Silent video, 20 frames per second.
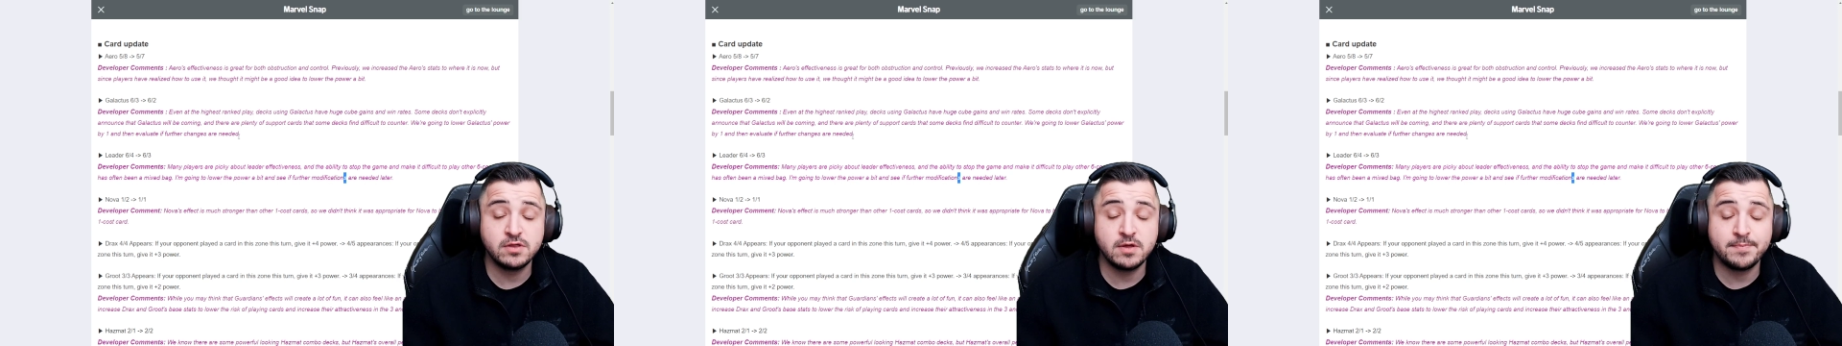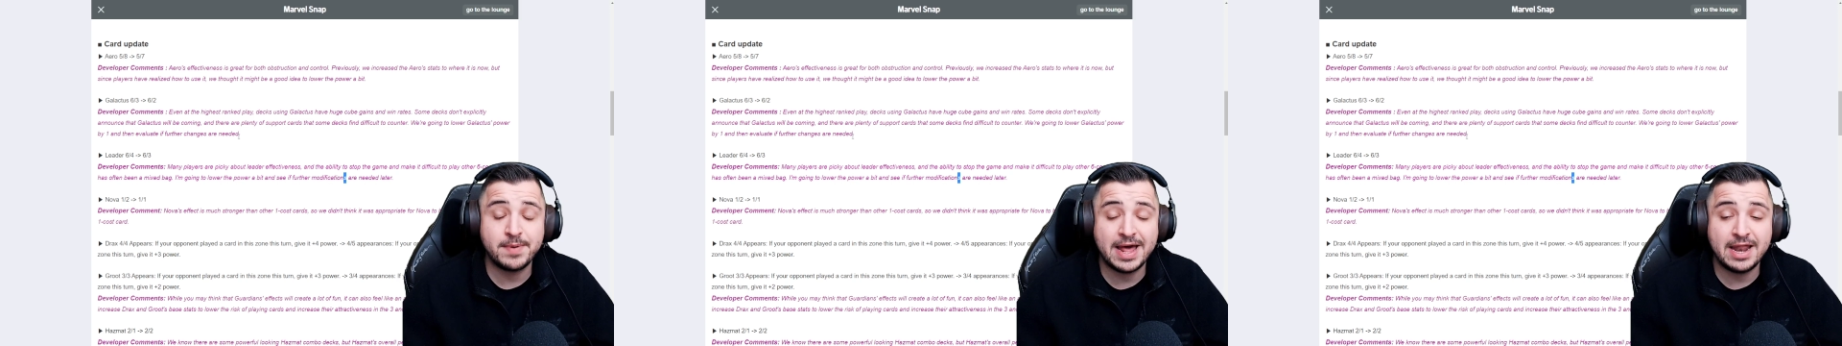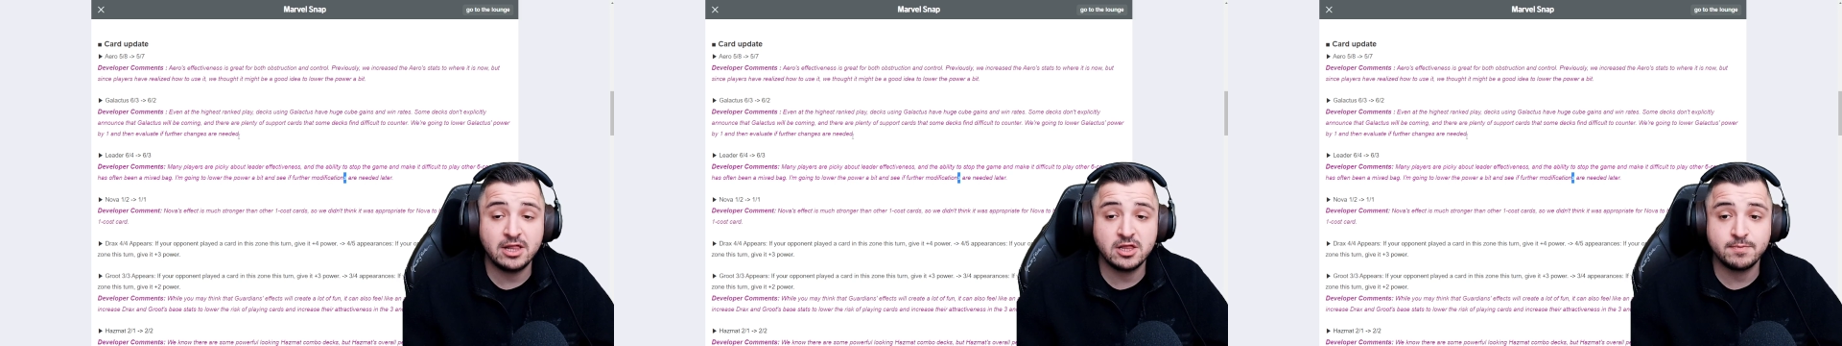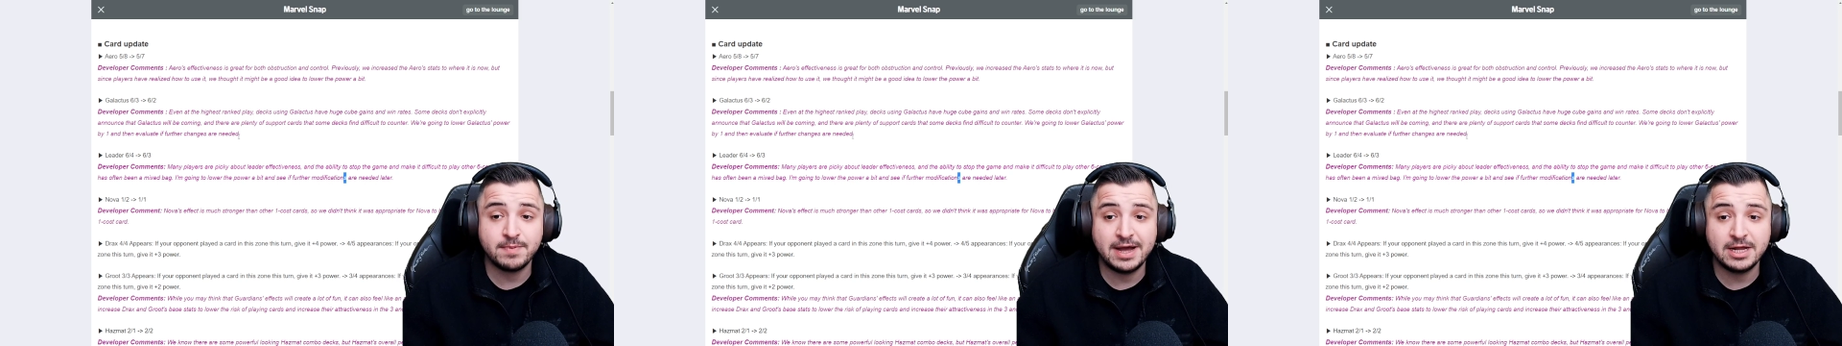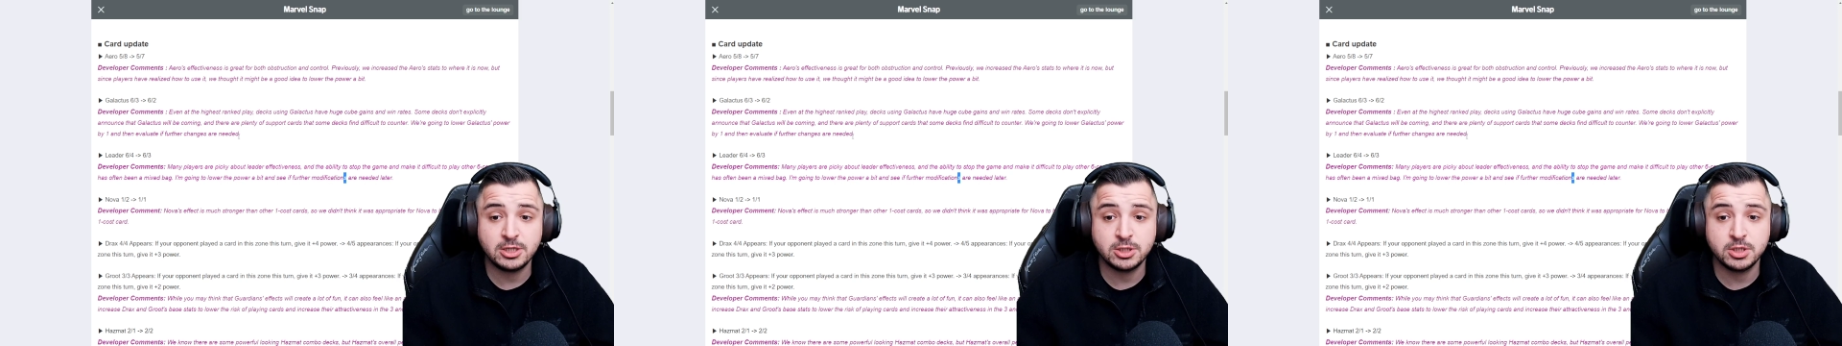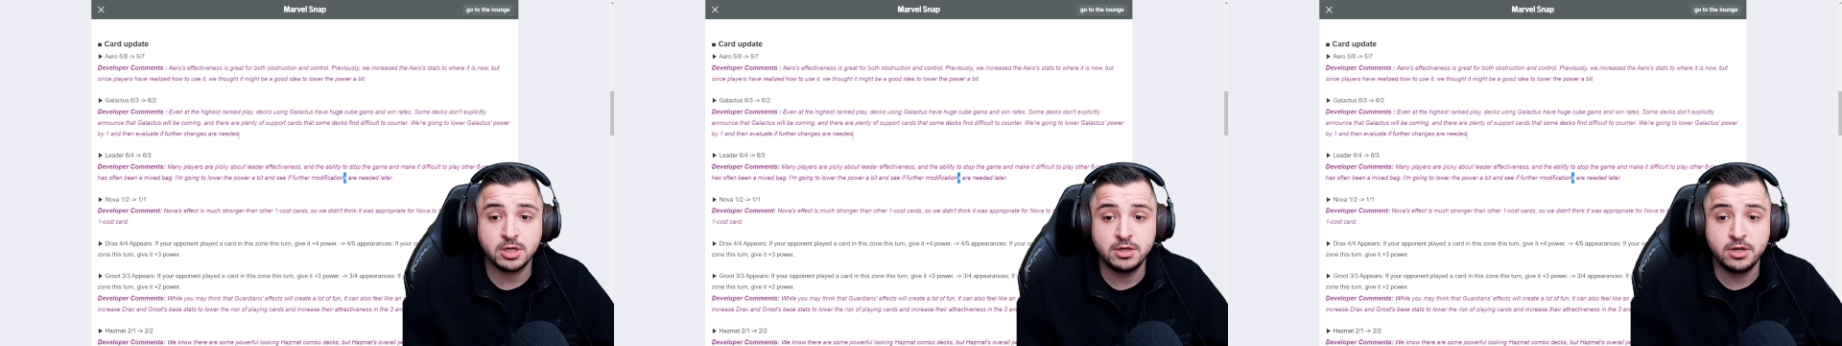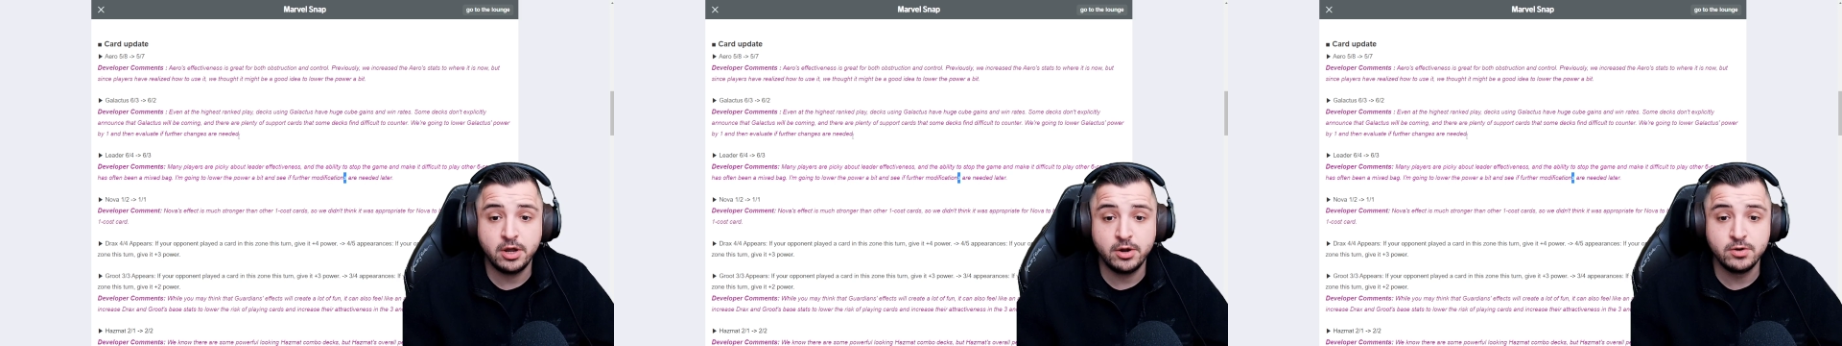the balance
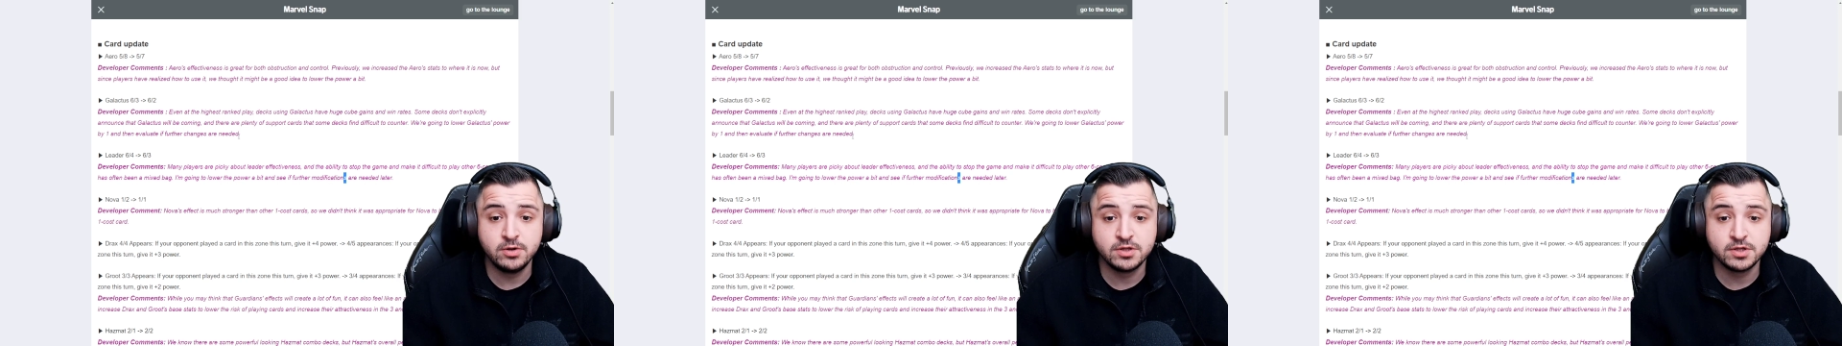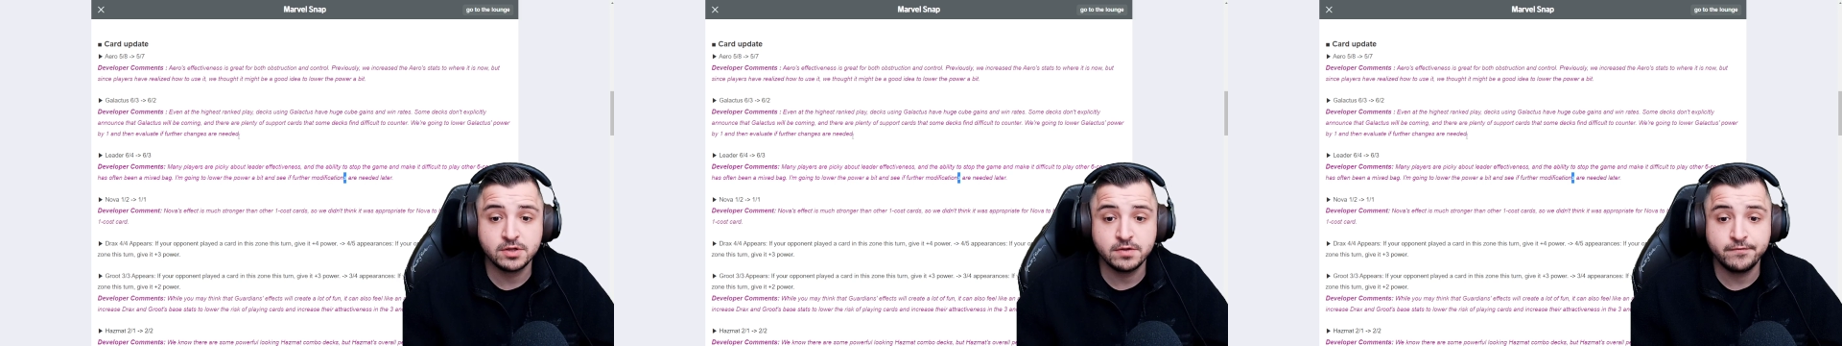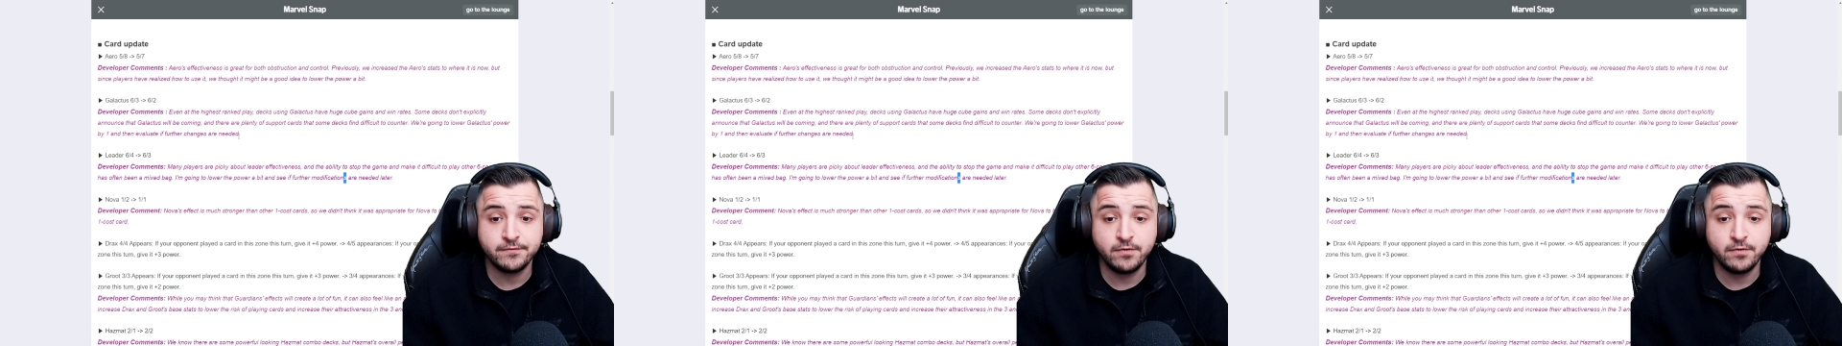patch notes